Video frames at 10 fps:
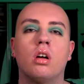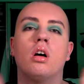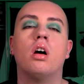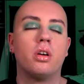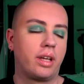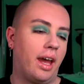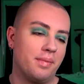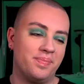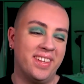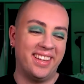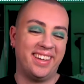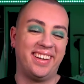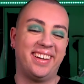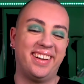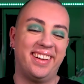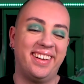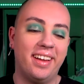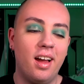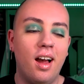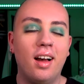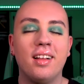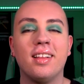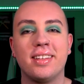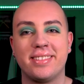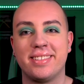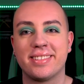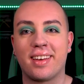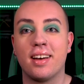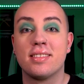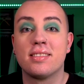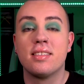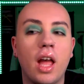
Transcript: Okay. Let's discuss.